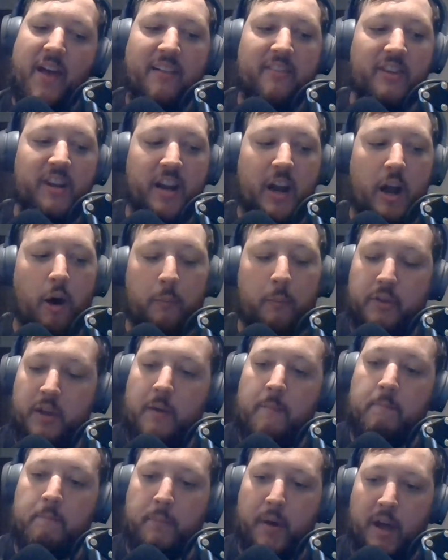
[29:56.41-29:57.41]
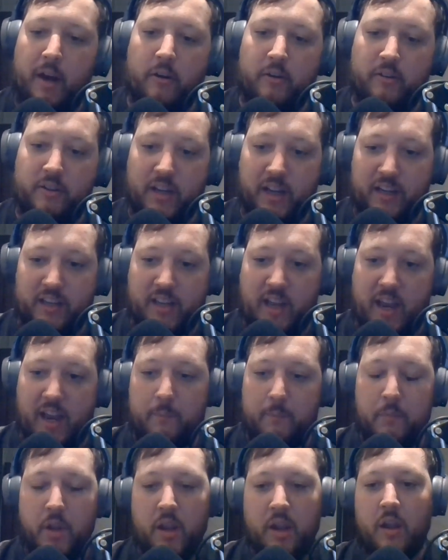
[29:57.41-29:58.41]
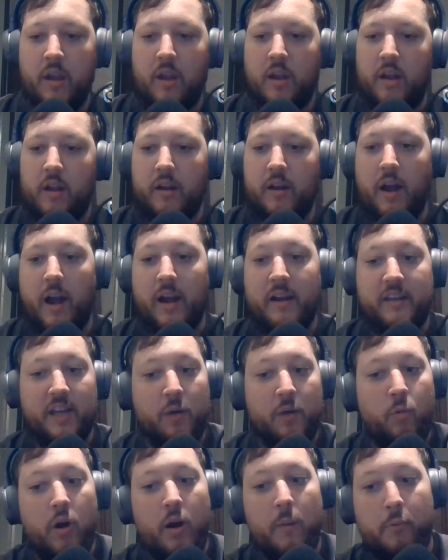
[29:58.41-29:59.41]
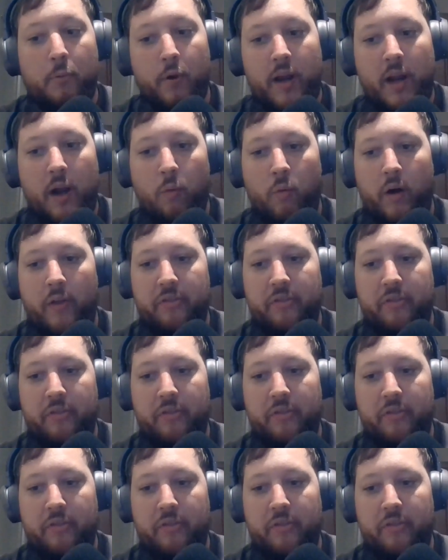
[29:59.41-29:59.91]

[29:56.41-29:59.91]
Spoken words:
and that's going to help them better dictate. Now, I did want to point